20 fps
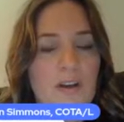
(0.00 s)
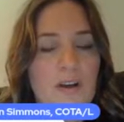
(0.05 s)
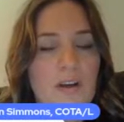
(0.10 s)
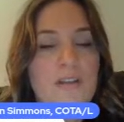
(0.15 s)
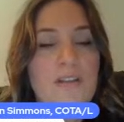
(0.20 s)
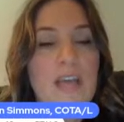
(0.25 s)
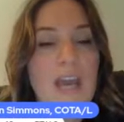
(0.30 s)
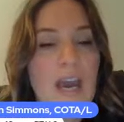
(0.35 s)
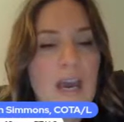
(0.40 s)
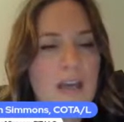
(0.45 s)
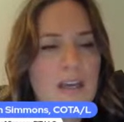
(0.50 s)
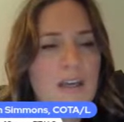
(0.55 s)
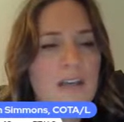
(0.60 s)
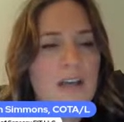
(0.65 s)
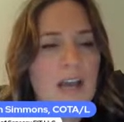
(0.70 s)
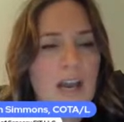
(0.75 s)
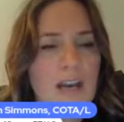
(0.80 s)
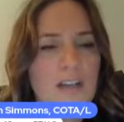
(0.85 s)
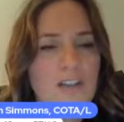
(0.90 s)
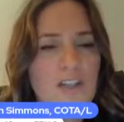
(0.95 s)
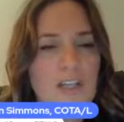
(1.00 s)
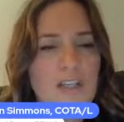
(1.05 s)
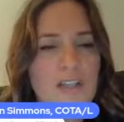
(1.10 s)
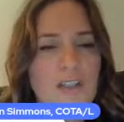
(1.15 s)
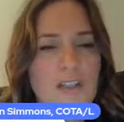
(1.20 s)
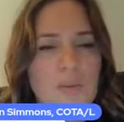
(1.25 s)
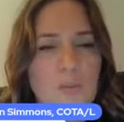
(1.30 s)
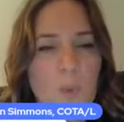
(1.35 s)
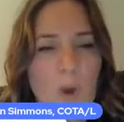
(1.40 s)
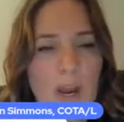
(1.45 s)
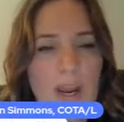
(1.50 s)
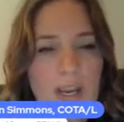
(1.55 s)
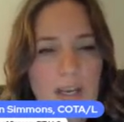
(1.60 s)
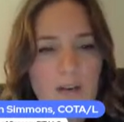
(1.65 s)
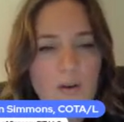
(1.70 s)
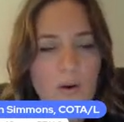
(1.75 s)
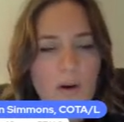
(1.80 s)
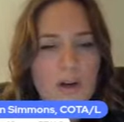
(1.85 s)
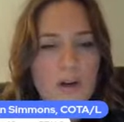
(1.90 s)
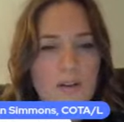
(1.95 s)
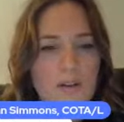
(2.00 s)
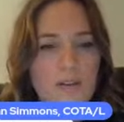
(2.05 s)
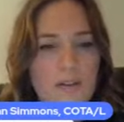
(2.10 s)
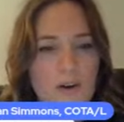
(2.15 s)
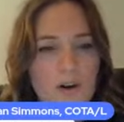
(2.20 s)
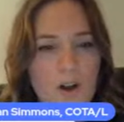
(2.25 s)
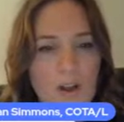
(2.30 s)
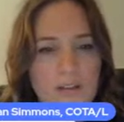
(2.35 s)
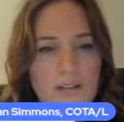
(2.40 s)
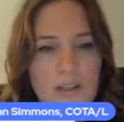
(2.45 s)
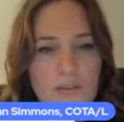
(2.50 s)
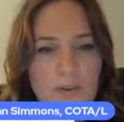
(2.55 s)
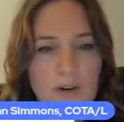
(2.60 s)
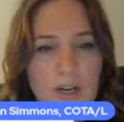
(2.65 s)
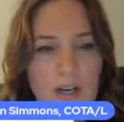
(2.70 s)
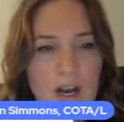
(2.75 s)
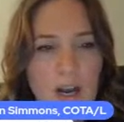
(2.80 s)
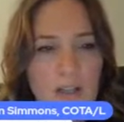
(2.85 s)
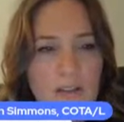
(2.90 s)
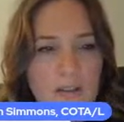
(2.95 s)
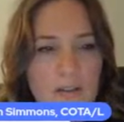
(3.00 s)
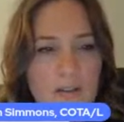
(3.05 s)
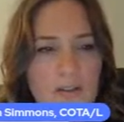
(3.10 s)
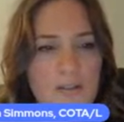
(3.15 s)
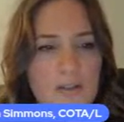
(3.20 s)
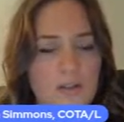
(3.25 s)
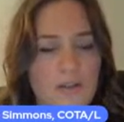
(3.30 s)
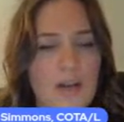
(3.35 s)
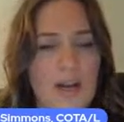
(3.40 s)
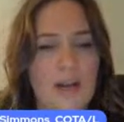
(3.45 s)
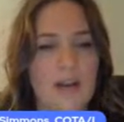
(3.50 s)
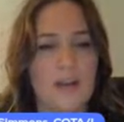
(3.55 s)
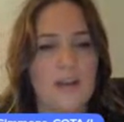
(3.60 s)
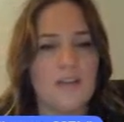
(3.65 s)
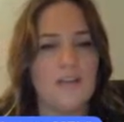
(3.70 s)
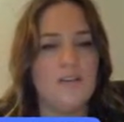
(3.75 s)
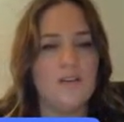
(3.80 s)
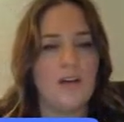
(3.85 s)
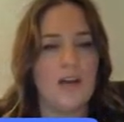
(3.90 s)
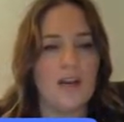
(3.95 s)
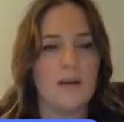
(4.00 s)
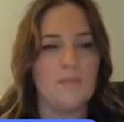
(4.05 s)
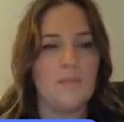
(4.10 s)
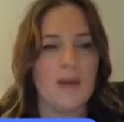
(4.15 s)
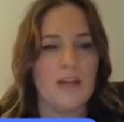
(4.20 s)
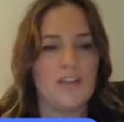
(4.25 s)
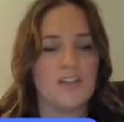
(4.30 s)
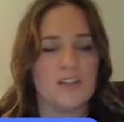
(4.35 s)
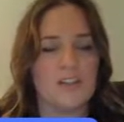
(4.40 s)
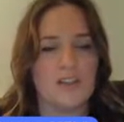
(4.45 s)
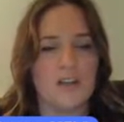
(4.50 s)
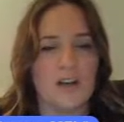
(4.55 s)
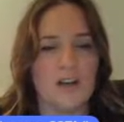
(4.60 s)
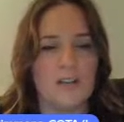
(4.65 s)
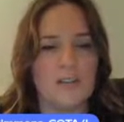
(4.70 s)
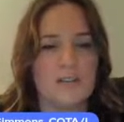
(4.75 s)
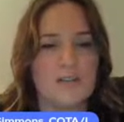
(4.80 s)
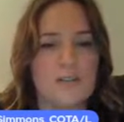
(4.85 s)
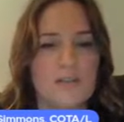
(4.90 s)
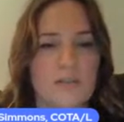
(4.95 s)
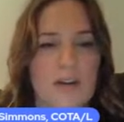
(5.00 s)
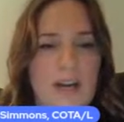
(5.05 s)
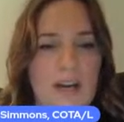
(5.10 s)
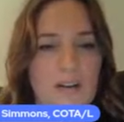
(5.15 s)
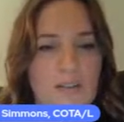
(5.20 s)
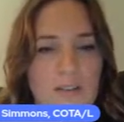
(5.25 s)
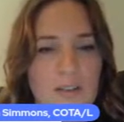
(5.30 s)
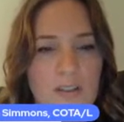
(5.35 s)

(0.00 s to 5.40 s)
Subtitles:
yeah, it kind of changes white, or they're all different colors. They're kind of you kind of mesh the colors around.